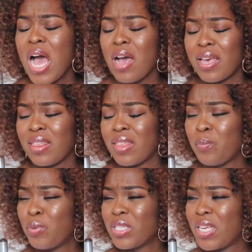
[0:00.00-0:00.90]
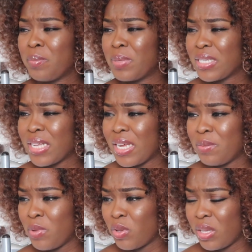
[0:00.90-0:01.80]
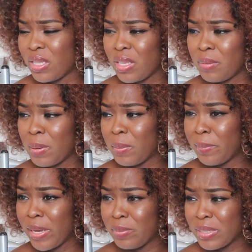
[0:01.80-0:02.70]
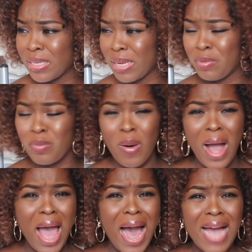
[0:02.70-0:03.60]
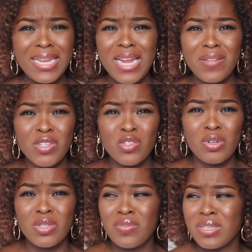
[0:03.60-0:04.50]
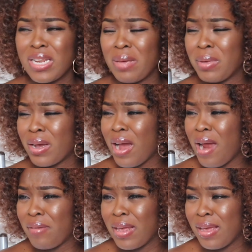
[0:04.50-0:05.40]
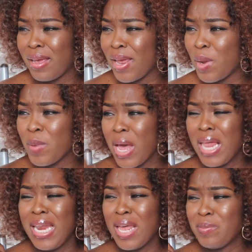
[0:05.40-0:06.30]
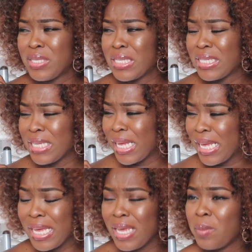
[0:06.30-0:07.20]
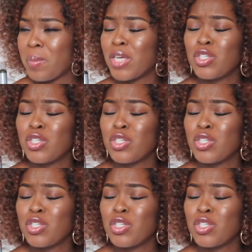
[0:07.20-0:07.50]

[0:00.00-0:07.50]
Okay, they put him beside me in the baby bed beside me, but I didn't have the strength even to let me carry him, let me see him.